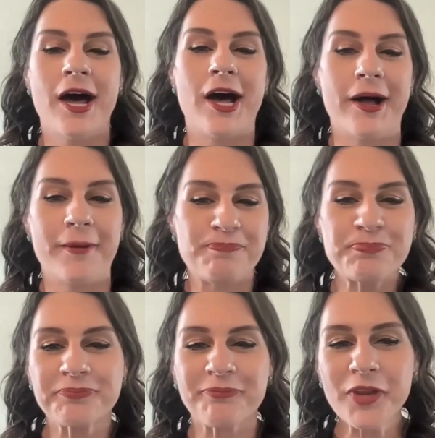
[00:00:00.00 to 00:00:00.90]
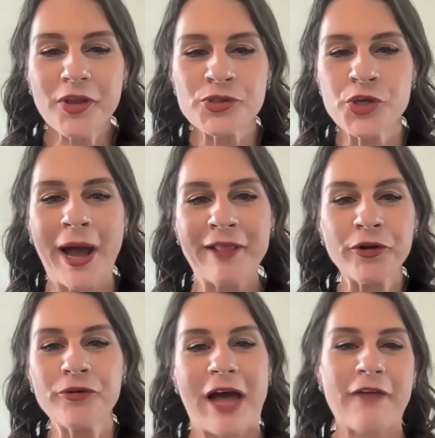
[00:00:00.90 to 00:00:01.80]
So I
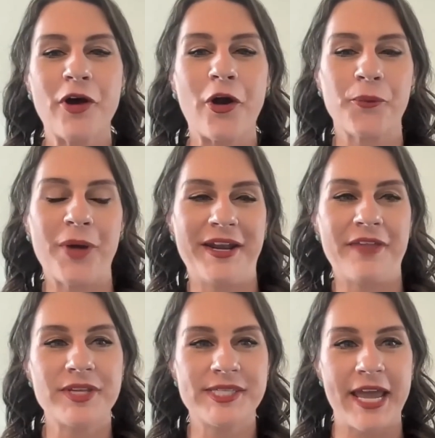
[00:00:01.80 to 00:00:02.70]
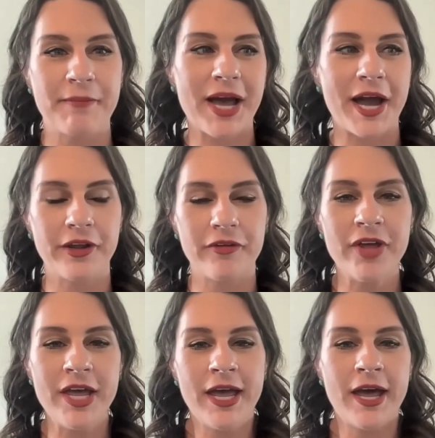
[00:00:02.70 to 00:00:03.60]
learned that the hard way. And in the same kind
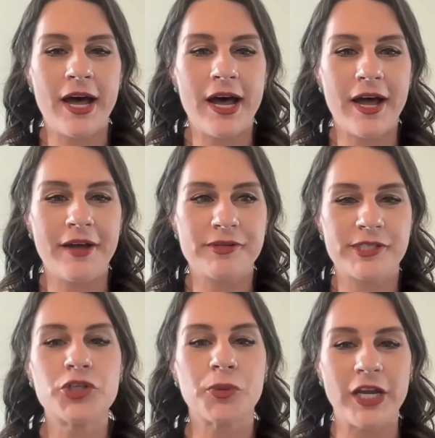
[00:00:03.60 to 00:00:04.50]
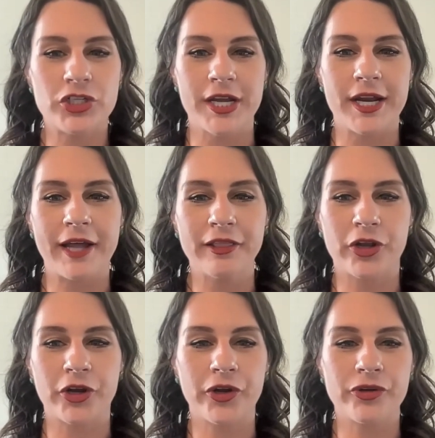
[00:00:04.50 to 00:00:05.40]
of situation, I
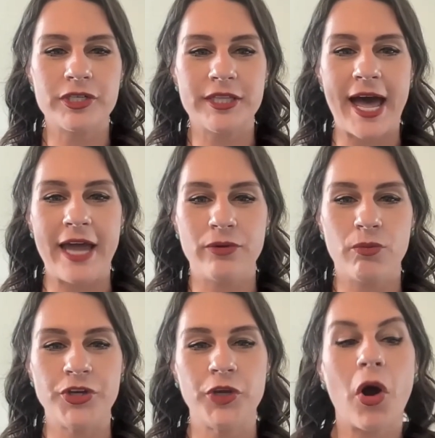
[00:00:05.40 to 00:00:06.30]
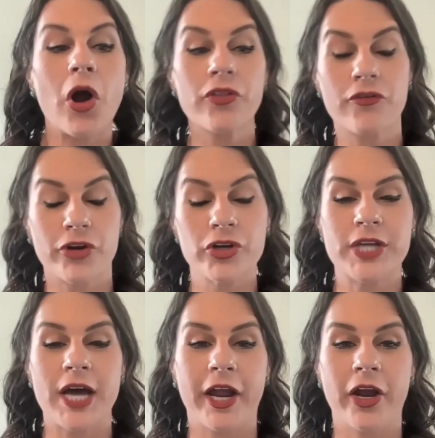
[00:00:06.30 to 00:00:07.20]
learned that when you are the
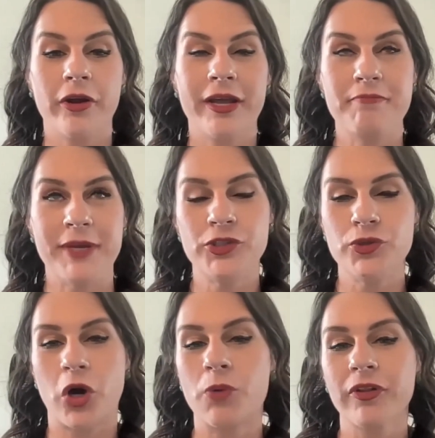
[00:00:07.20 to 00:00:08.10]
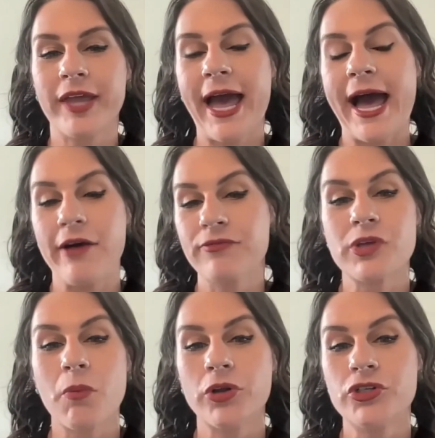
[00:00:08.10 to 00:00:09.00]
first hire, it means you don't really have
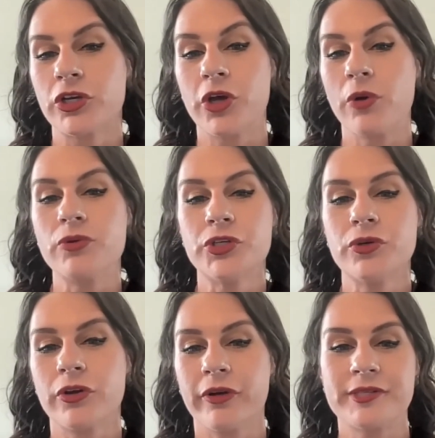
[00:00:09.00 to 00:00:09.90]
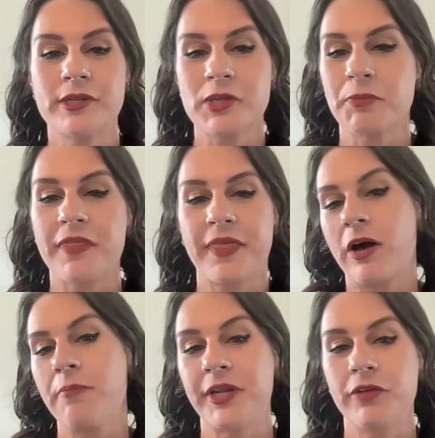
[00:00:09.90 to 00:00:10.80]
someone to go to. There isn't someone at the
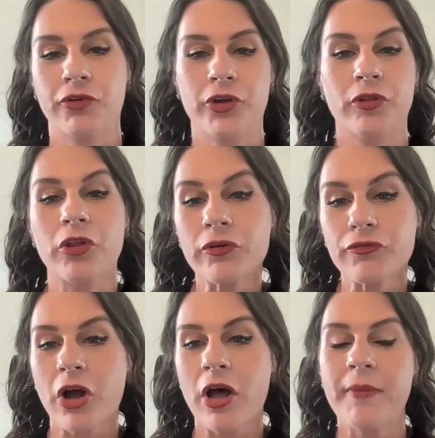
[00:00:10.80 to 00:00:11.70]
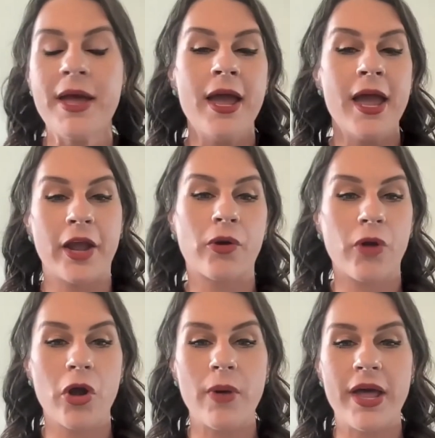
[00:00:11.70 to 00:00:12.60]
company for you to learn from and
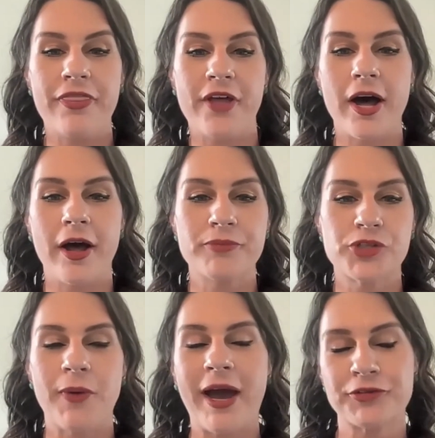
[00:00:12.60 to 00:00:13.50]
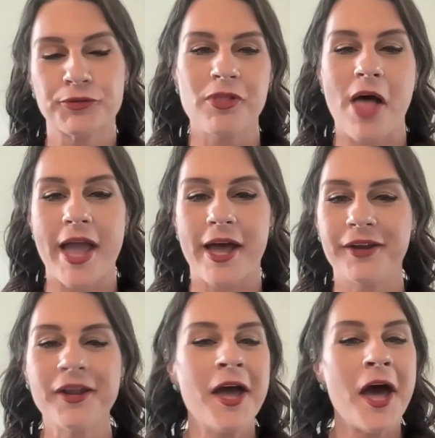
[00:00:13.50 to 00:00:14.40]
grow with. So you have to rely
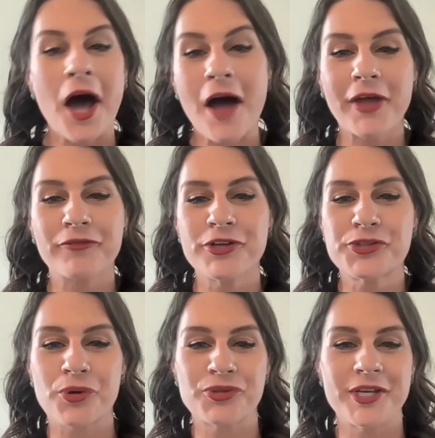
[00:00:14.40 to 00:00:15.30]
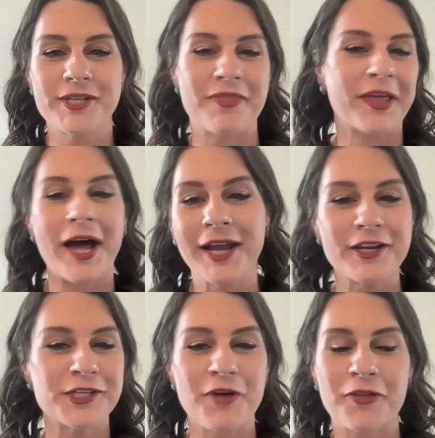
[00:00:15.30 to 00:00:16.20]
on online resources and the
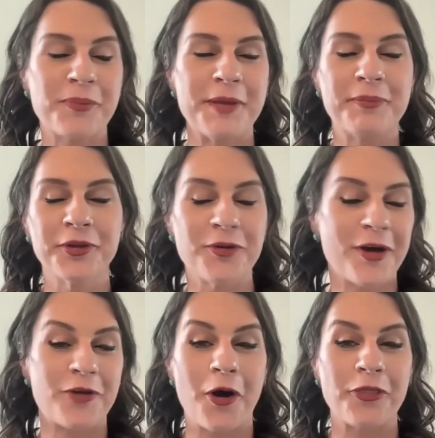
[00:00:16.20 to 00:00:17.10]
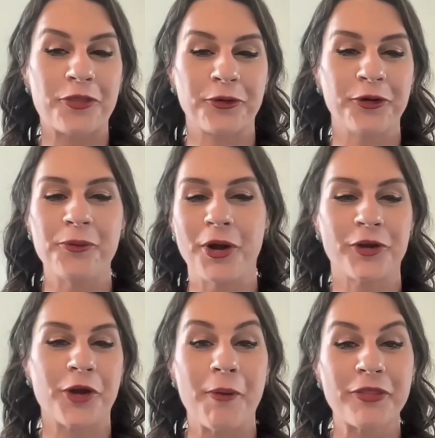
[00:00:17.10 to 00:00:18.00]
kindness of other people who have gone through what
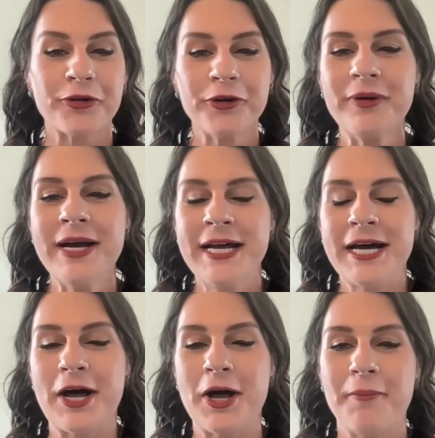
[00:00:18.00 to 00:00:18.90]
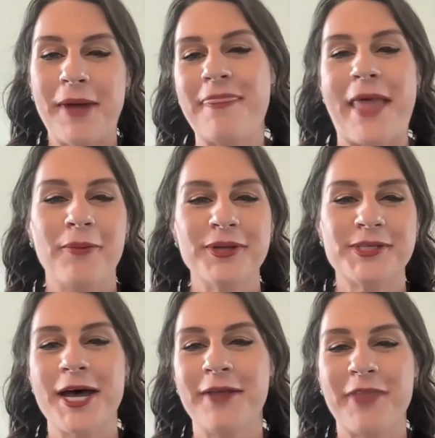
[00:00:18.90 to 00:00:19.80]
you're going through. And that
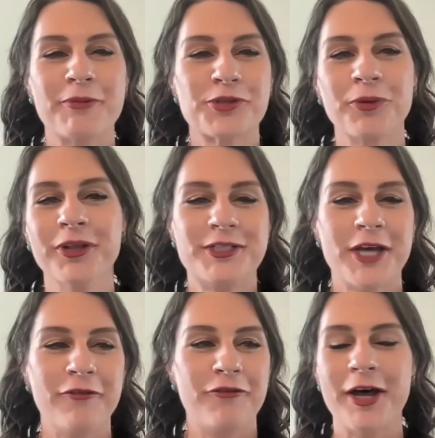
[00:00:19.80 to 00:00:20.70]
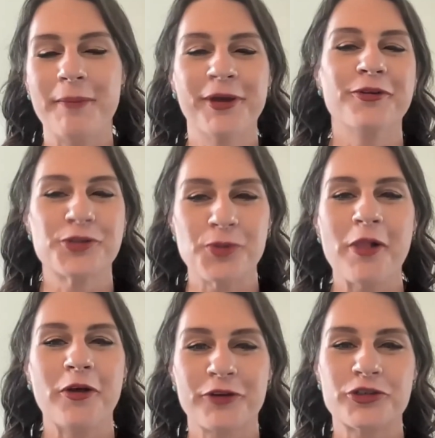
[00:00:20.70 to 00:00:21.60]
was a really tough pill to
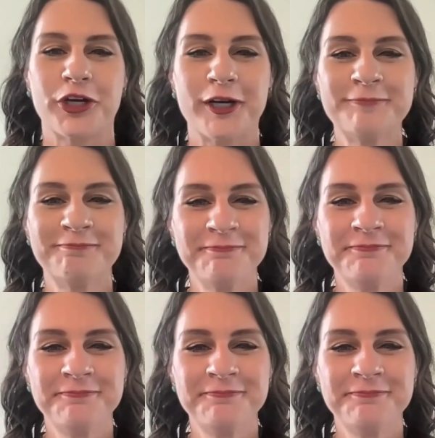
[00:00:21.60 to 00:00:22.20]
swallow for sure.